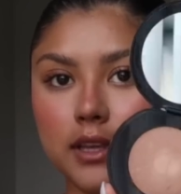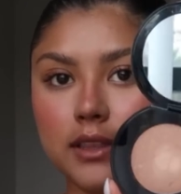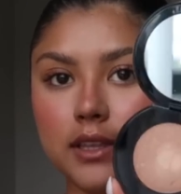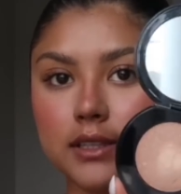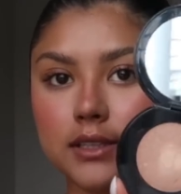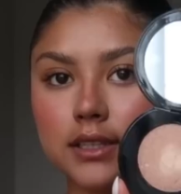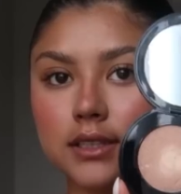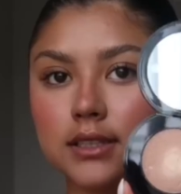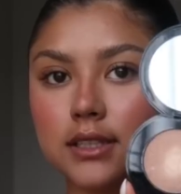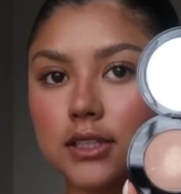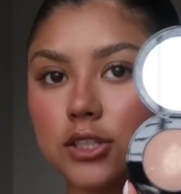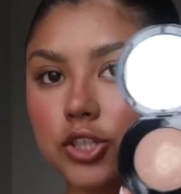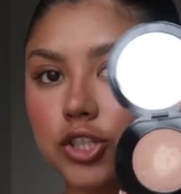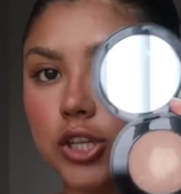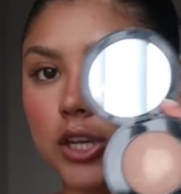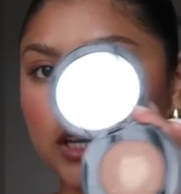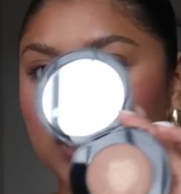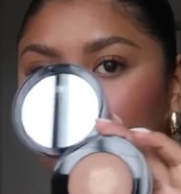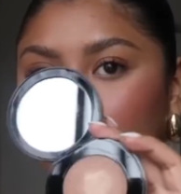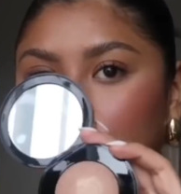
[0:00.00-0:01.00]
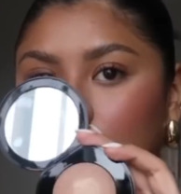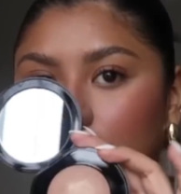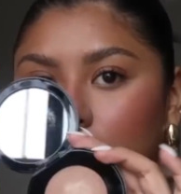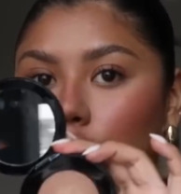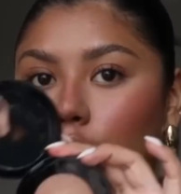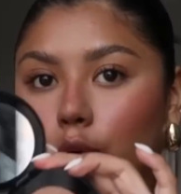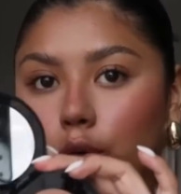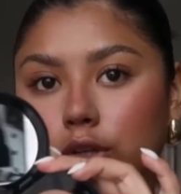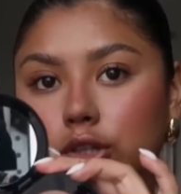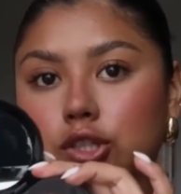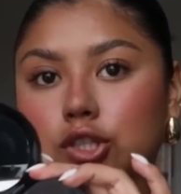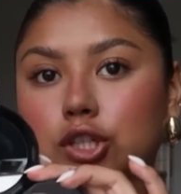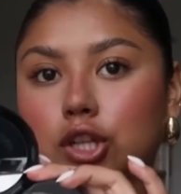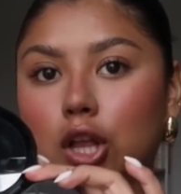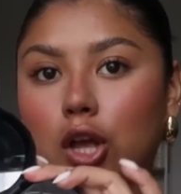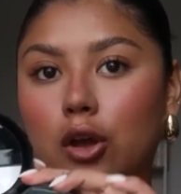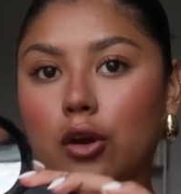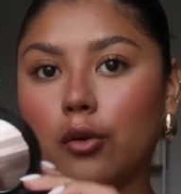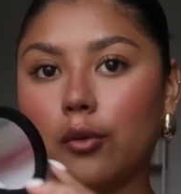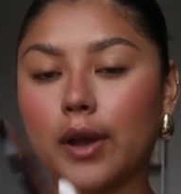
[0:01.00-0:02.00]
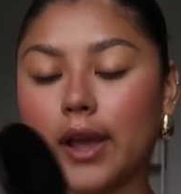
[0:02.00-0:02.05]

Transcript: This is in the shade Quartz Glow